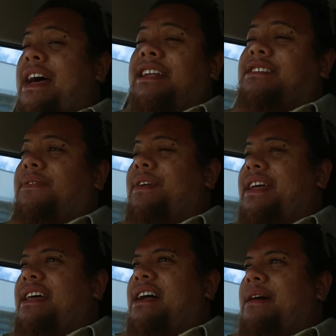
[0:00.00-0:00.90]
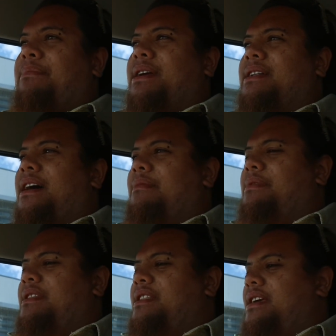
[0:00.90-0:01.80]
is the vet that I picked up
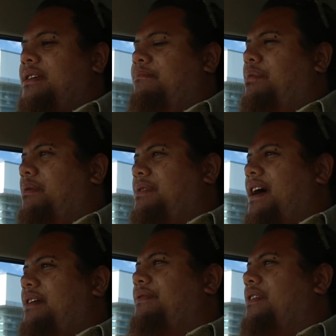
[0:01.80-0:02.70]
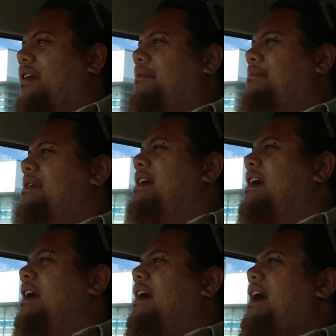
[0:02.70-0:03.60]
the bobtail from.
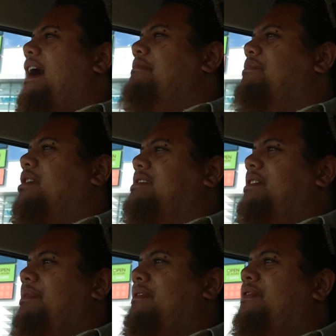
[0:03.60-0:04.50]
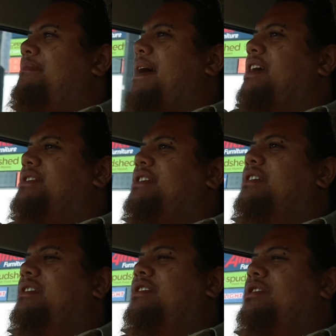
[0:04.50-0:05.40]
Got some
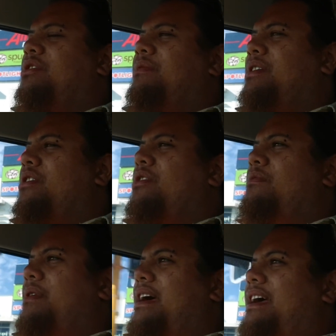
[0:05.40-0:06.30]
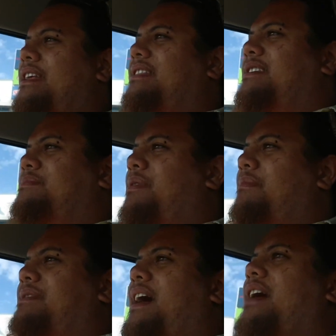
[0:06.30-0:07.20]
information, so we know where this
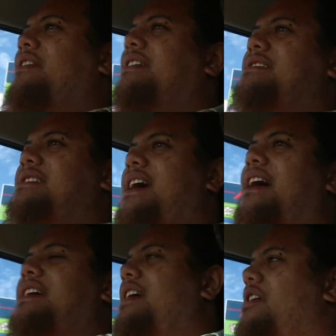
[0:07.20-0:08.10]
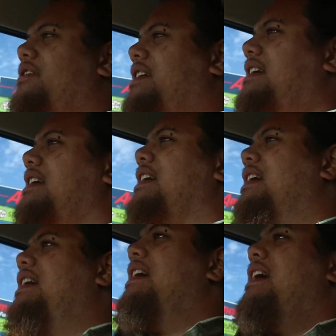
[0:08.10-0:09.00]
bobtail is now going,
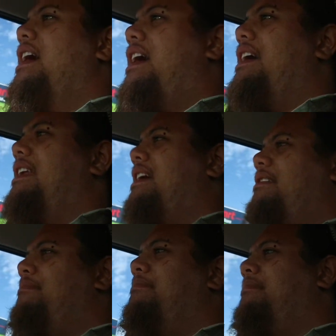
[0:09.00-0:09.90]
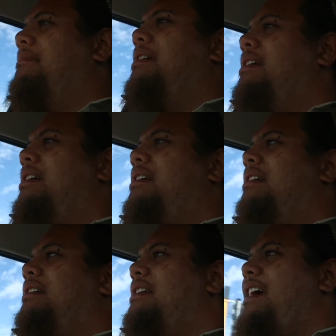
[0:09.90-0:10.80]
and
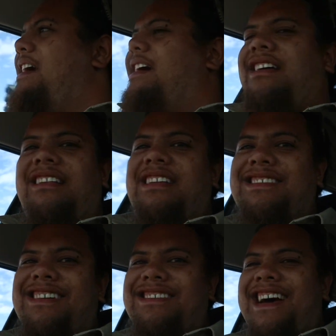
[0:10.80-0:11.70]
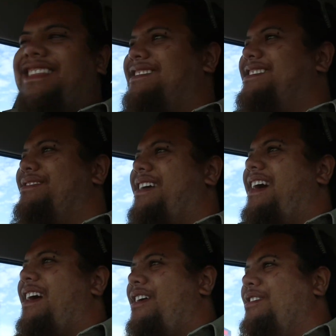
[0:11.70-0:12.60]
yeah, let's go take this little
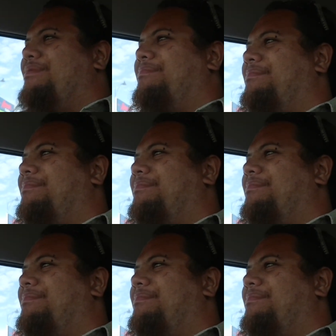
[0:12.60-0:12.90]
guy home.